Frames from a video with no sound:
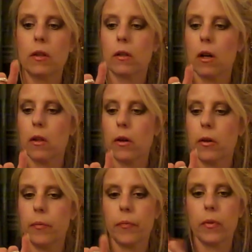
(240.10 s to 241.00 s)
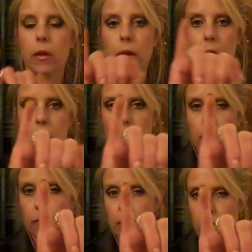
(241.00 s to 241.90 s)
this color. I
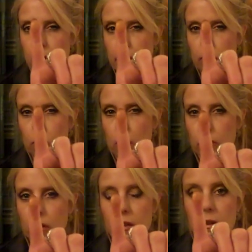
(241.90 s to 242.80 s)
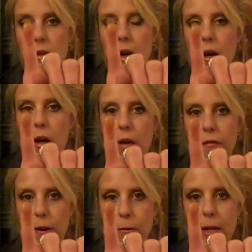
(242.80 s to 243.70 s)
don't know if you can see it swatched. This is
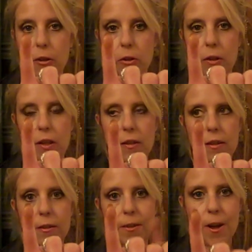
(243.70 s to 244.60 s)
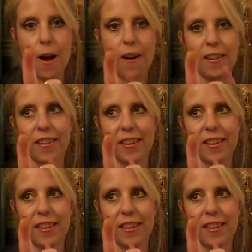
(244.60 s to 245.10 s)
foundation. This is not